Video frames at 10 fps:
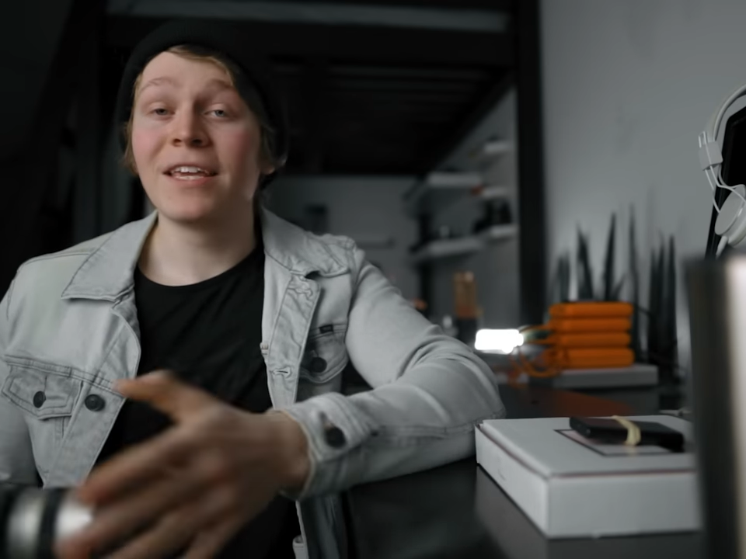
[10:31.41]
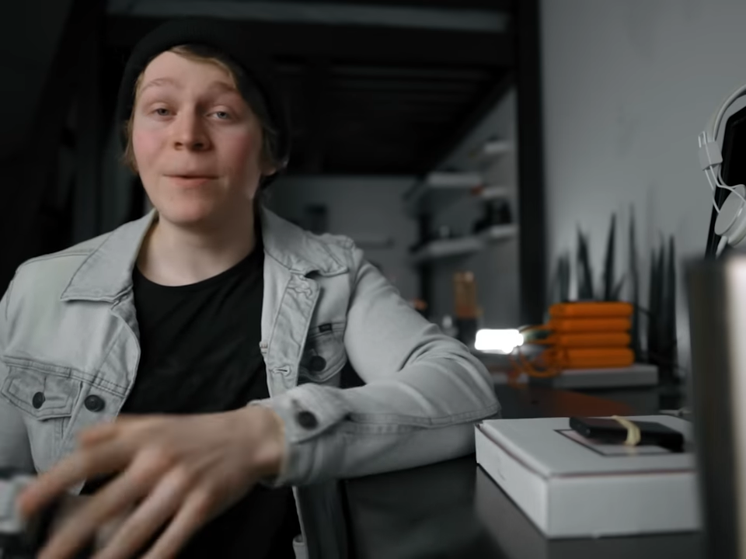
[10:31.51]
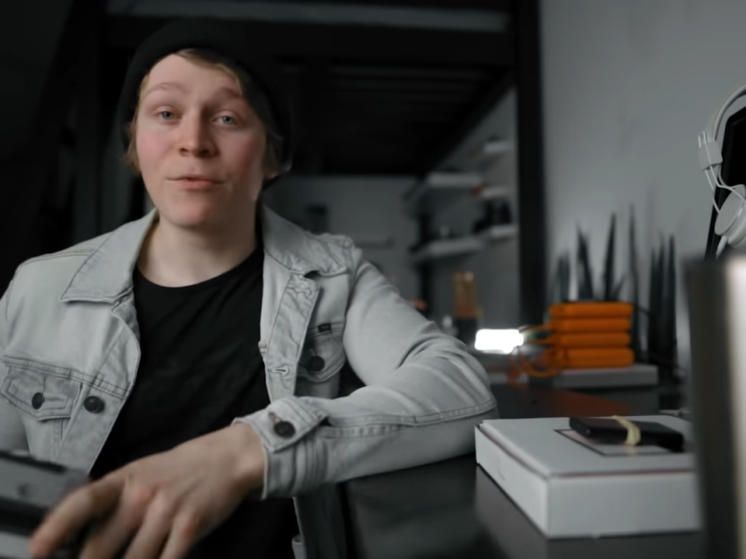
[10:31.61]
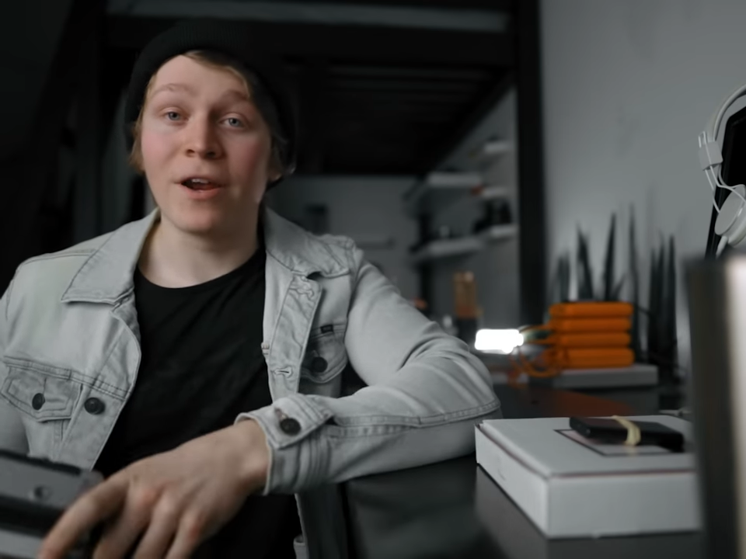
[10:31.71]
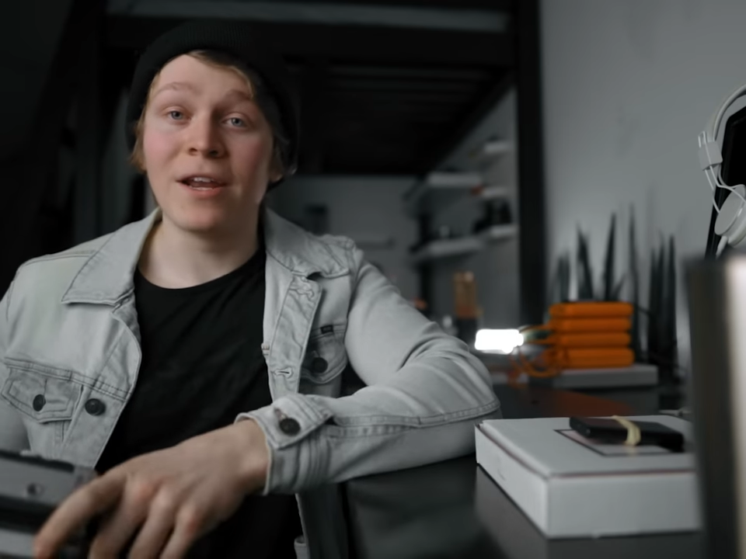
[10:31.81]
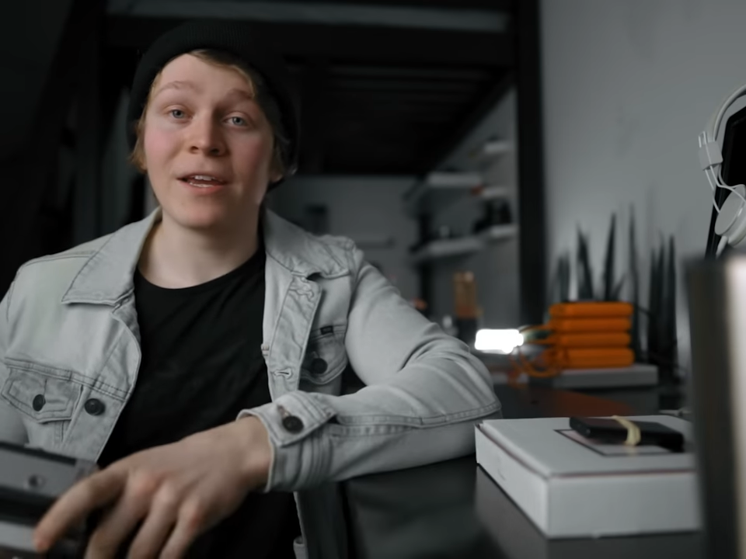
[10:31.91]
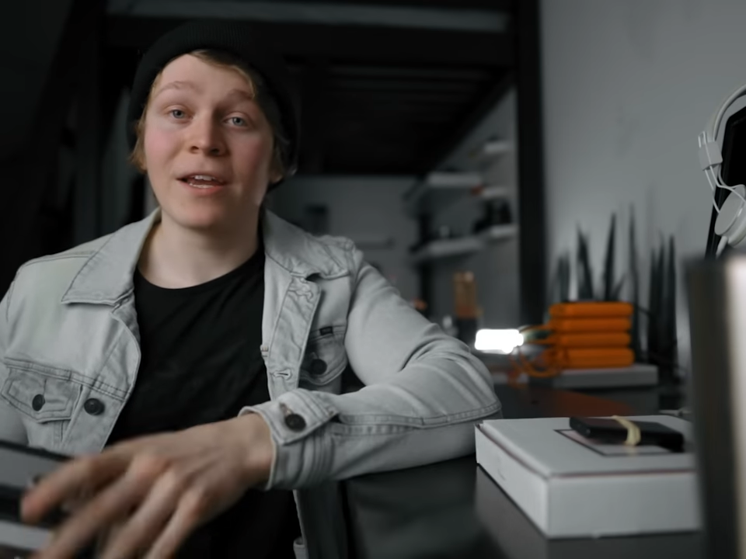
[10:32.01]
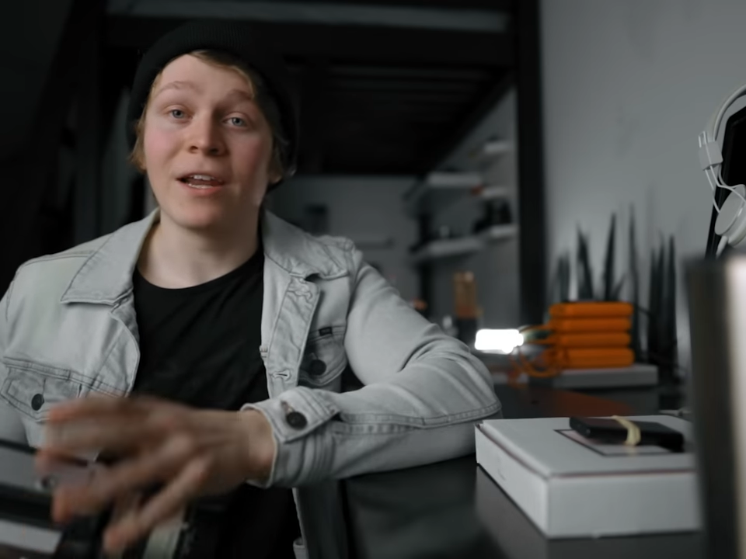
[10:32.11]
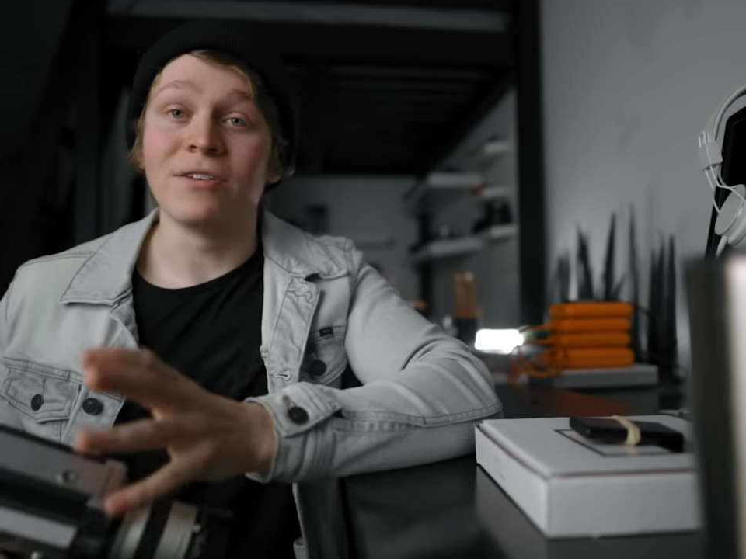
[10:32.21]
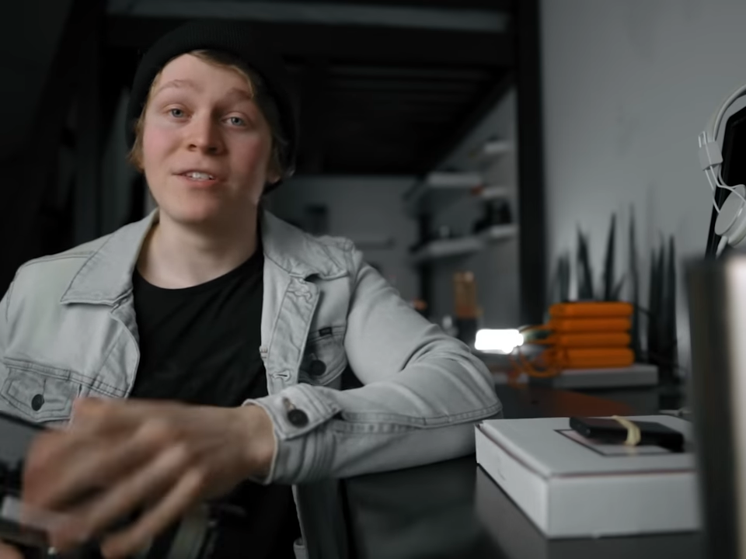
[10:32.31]
Keep
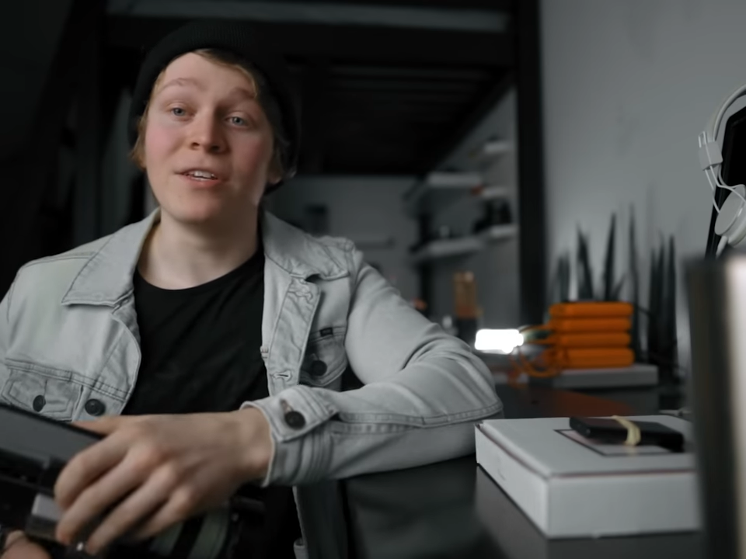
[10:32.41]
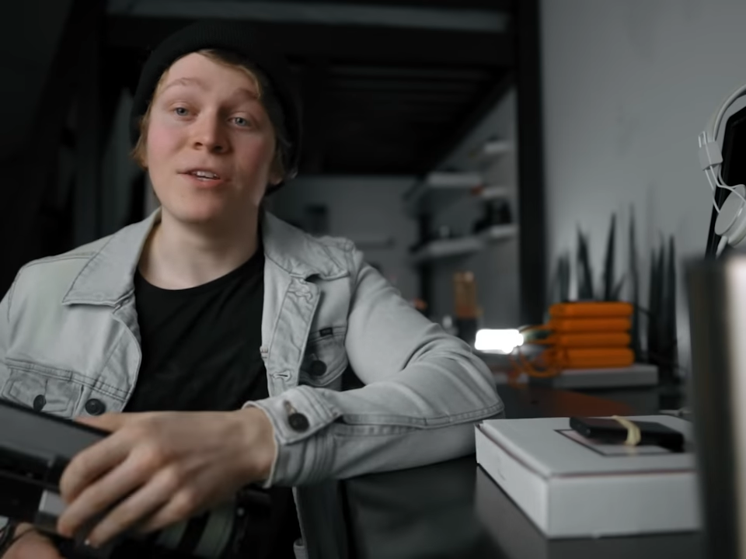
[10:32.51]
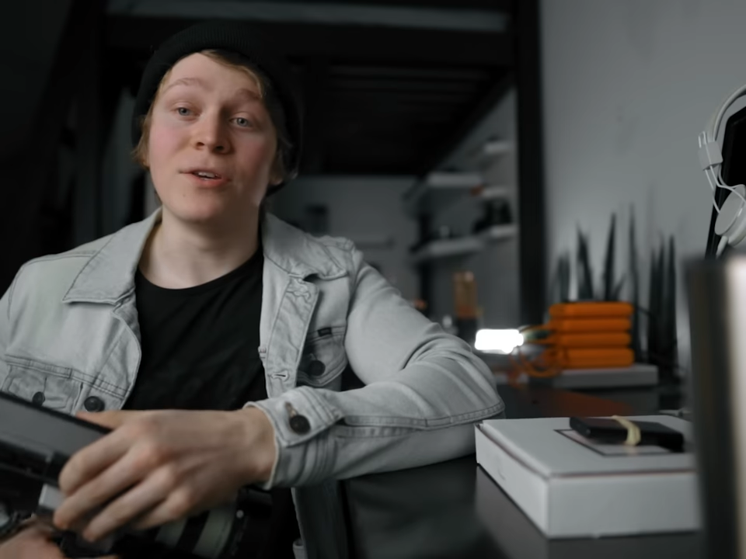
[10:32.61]
creating, and I'll see